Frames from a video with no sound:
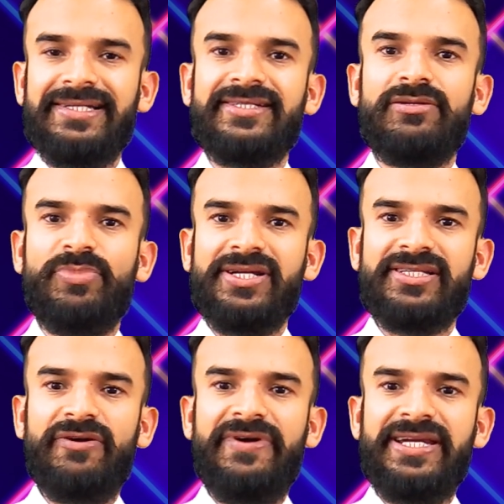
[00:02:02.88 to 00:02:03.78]
as a
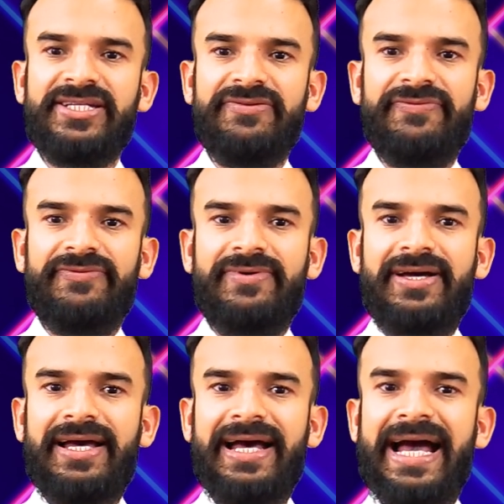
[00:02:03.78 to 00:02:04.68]
preservative,
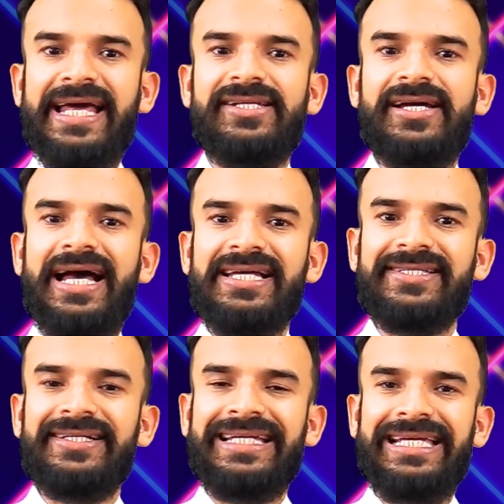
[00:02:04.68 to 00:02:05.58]
and
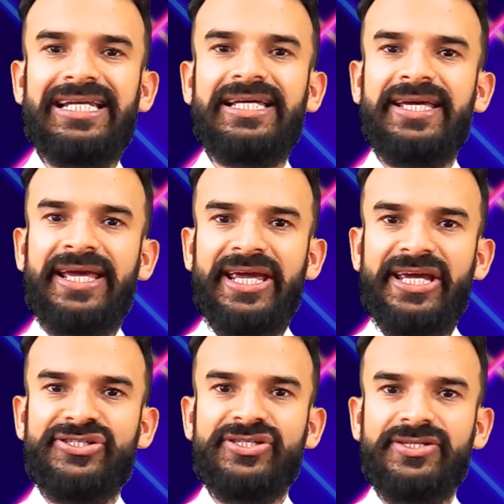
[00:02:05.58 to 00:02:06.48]
as a healing
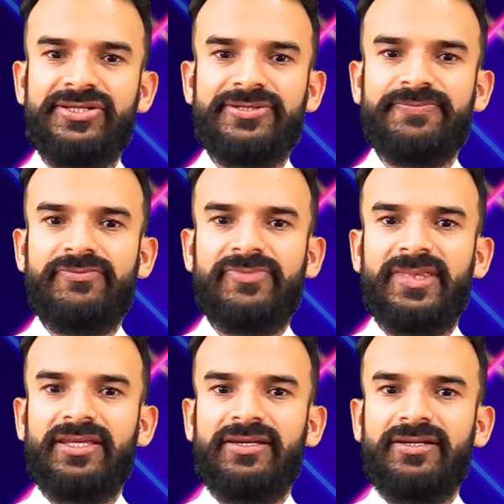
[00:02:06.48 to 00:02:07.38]
agent.
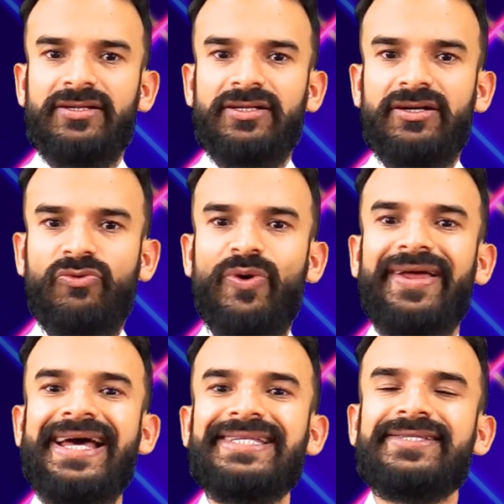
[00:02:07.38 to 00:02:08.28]

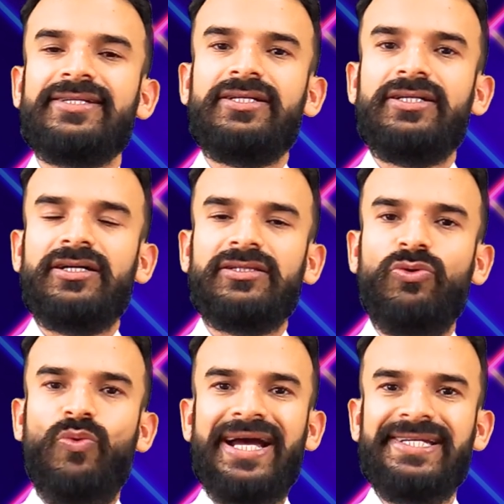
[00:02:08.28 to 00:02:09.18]
Whereas
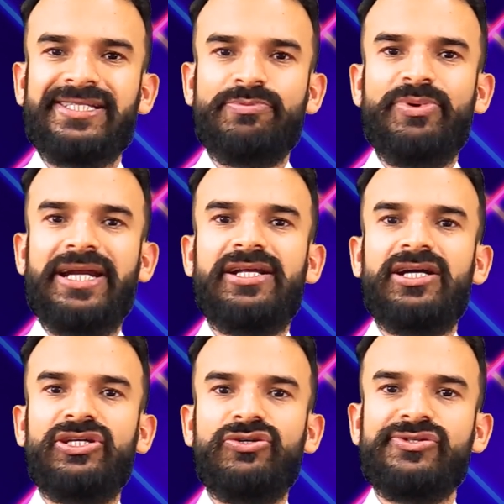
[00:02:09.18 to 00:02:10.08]
the
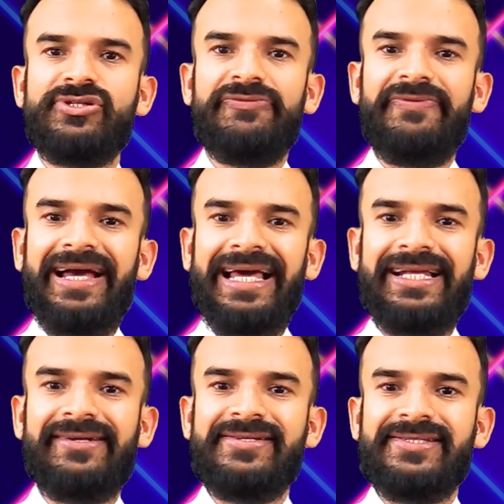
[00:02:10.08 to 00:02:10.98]
widespread use of
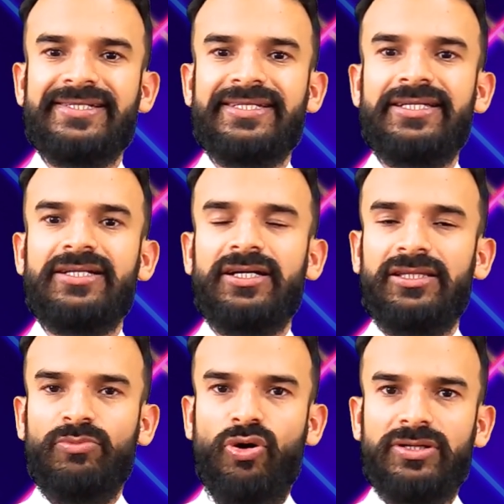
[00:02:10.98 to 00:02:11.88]
electricity in
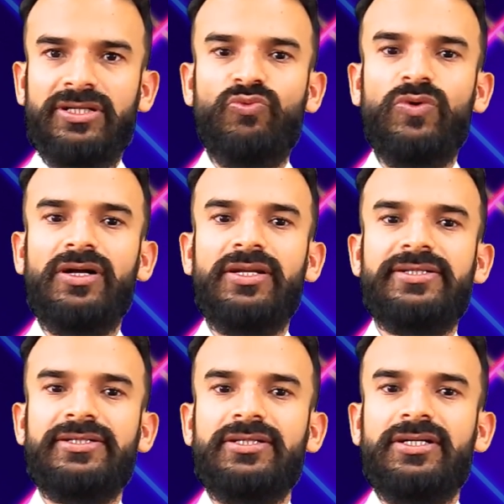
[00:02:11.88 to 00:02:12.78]
the modern world